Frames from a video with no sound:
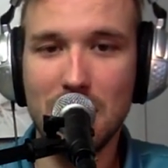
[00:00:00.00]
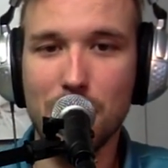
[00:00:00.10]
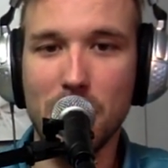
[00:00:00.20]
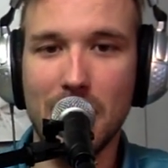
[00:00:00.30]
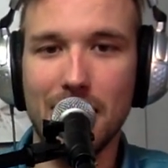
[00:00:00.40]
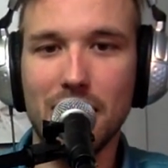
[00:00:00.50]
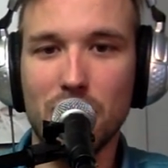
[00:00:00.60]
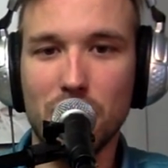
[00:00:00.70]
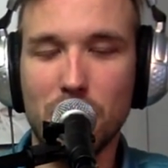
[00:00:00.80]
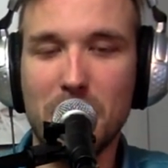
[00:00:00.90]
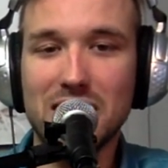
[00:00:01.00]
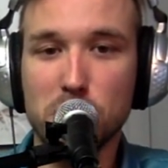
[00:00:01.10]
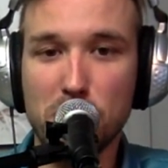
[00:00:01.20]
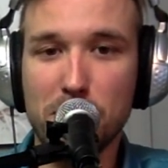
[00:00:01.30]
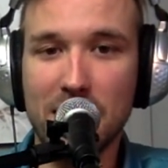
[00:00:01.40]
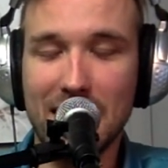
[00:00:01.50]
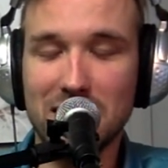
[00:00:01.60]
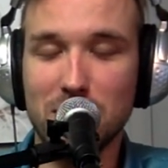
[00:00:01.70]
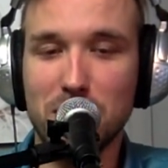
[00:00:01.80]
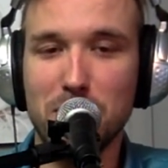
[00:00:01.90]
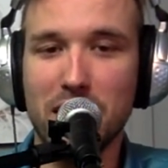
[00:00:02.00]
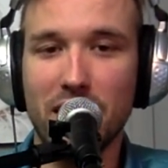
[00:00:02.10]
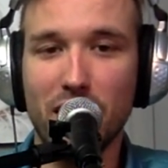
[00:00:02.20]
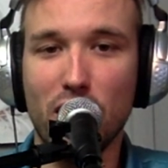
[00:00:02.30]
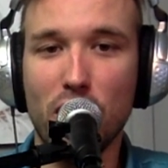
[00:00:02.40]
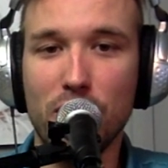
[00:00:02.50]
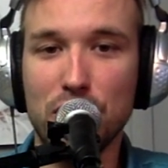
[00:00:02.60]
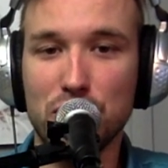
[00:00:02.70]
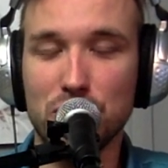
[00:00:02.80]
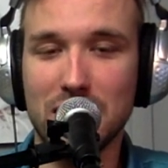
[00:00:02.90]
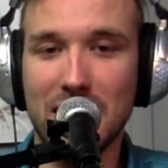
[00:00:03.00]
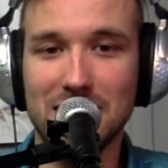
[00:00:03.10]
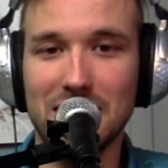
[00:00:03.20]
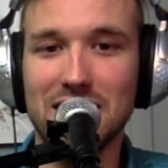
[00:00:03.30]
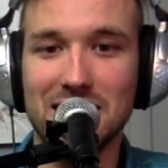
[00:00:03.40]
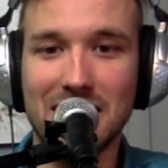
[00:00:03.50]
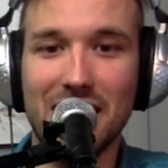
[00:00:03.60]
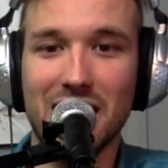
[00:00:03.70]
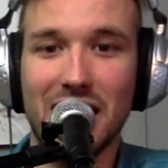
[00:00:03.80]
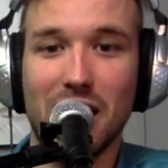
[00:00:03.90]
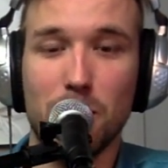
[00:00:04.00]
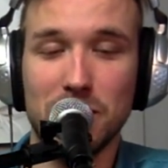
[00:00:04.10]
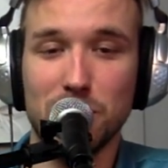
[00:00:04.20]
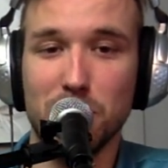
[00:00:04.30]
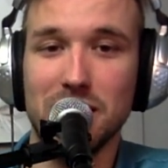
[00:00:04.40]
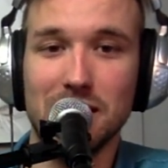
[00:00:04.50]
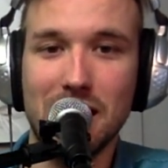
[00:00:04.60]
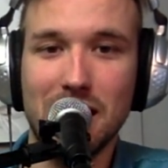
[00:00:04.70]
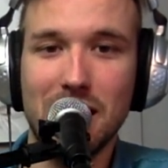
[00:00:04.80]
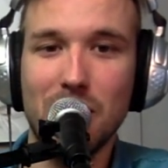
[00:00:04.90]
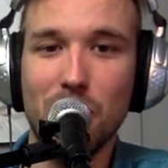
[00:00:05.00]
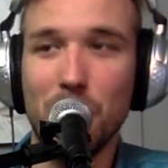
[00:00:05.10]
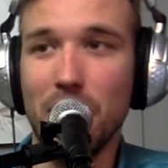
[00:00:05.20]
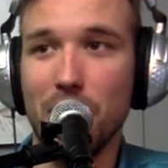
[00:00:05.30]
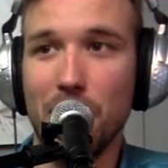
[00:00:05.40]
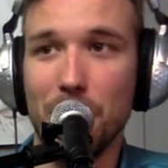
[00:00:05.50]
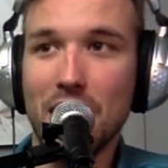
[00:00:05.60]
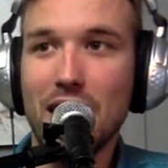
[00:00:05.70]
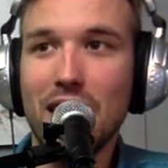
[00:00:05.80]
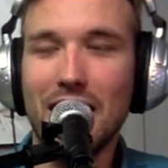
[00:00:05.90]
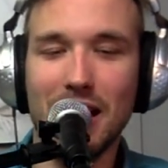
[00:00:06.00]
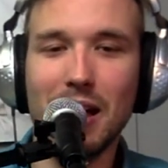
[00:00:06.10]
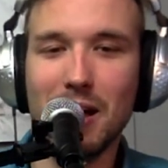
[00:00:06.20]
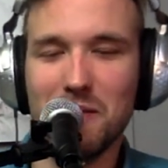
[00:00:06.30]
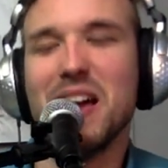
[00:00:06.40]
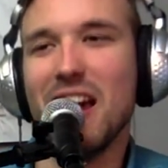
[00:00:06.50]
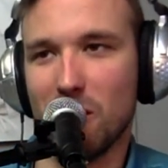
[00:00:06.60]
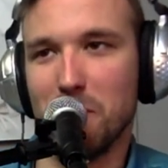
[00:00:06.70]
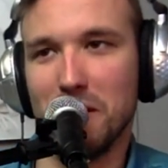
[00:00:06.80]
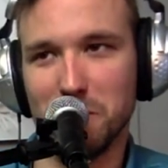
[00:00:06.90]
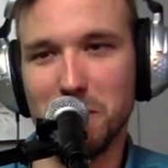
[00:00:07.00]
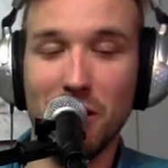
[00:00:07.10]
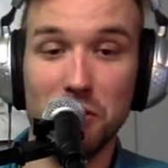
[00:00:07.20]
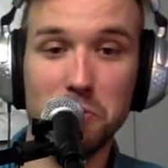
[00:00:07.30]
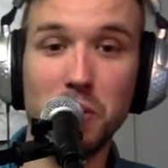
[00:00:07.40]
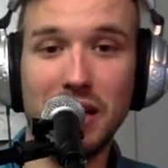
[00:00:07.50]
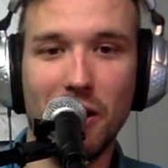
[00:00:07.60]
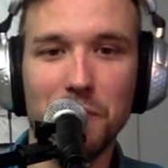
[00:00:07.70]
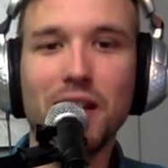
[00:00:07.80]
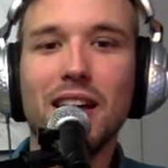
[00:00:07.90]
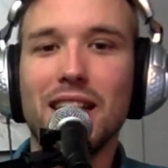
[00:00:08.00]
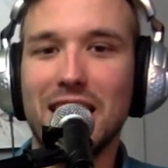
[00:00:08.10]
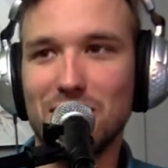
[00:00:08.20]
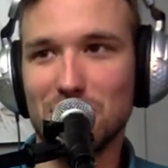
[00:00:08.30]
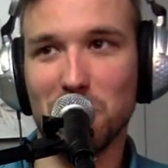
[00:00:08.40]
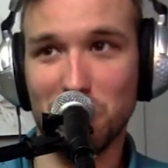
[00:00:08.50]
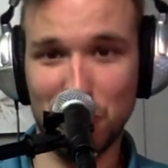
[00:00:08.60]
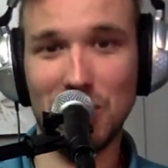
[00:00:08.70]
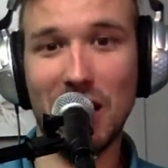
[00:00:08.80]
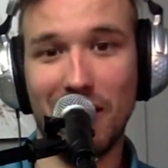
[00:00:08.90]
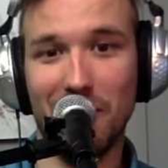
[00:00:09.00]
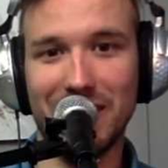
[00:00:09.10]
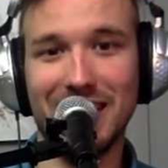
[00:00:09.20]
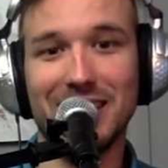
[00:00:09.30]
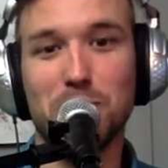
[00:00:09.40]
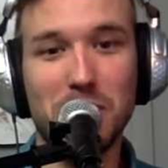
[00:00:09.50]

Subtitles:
But the Basketball Podcast of Mid-America, our official stance is exactly like Eric Musselman's. We don't know. Eric Musselman knows. We don't. He just won't share it with us.